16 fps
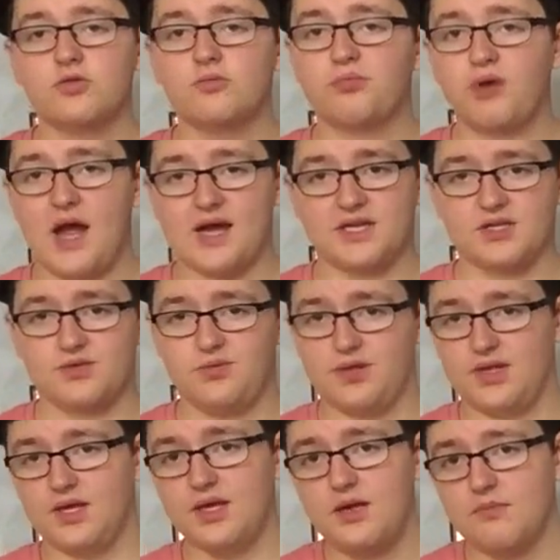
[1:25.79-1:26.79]
practice
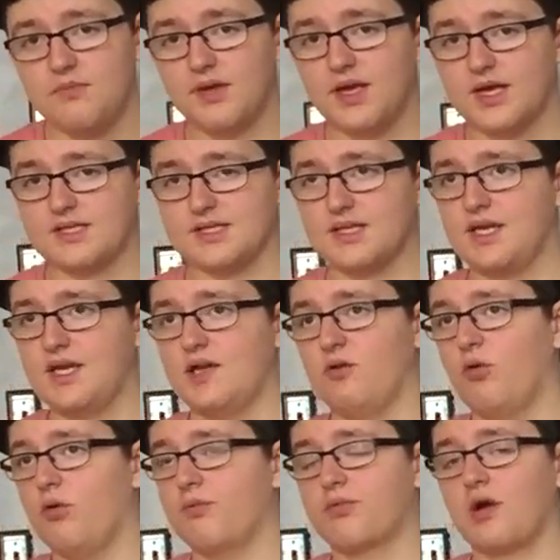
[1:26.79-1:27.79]
with it, because
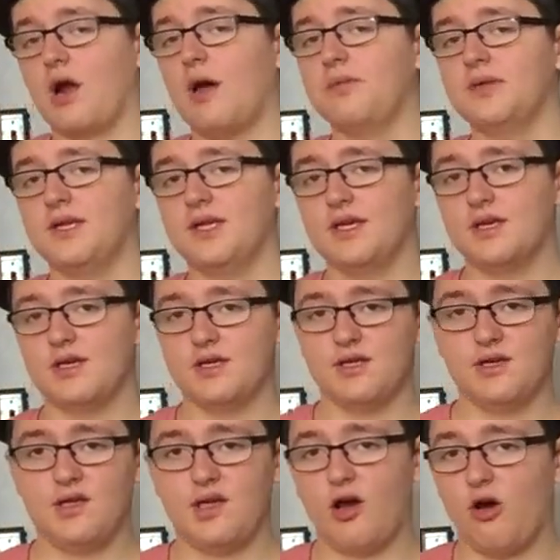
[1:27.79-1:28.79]
it will probably
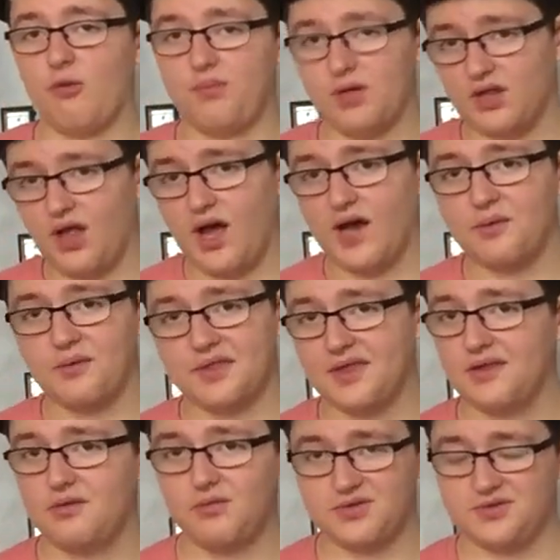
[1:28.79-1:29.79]
help a lot
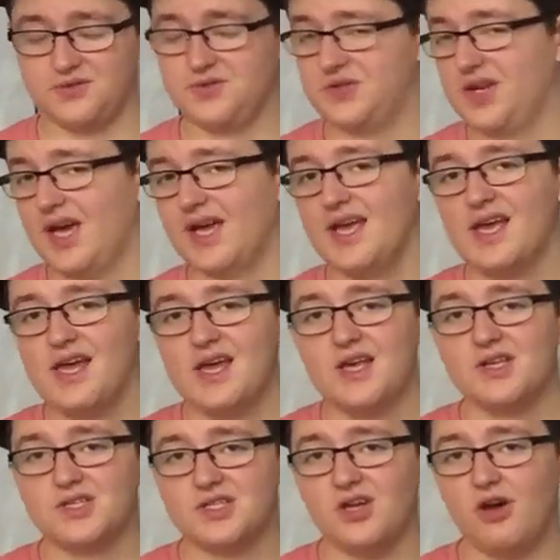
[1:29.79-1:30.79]
with Wizards Unite.
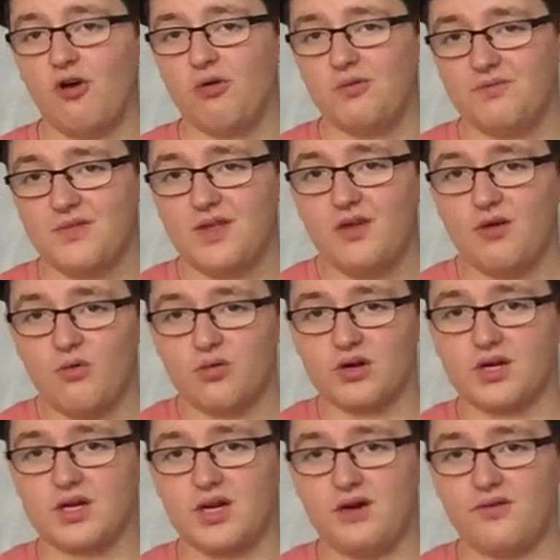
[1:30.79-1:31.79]
So, we're
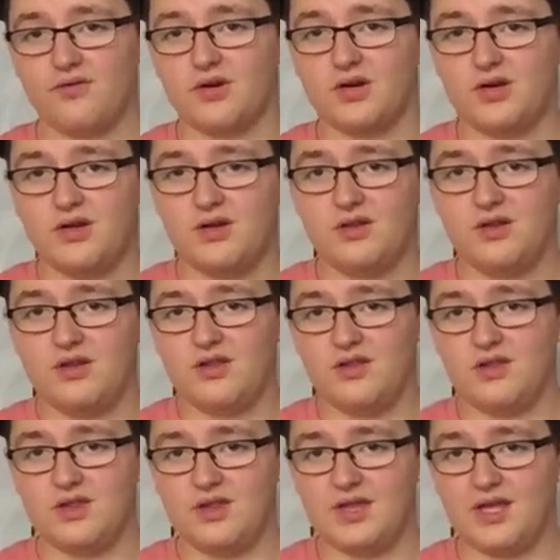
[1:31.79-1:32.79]
going to cover
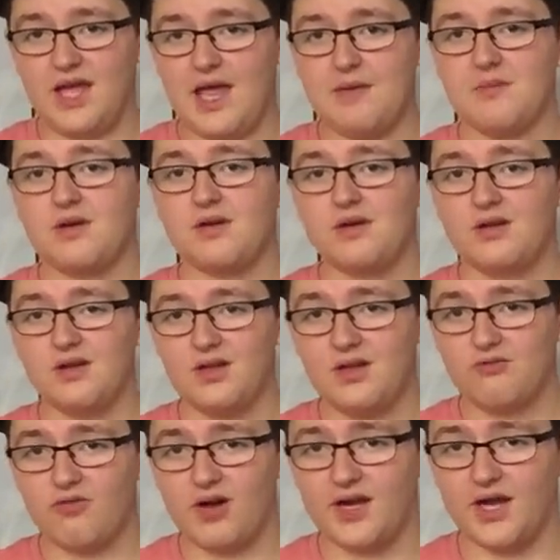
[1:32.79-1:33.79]
the game
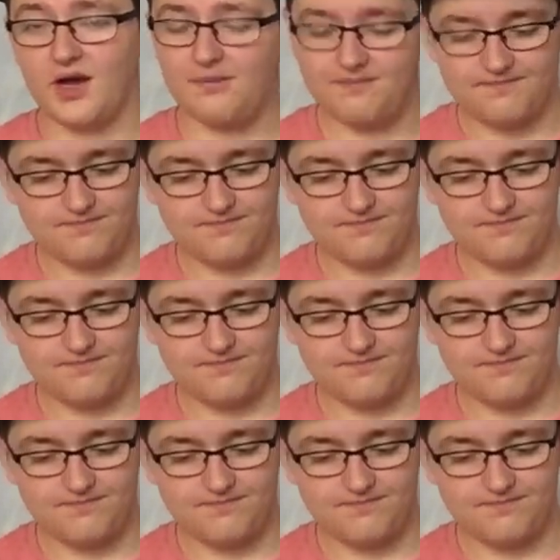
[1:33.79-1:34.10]
right now.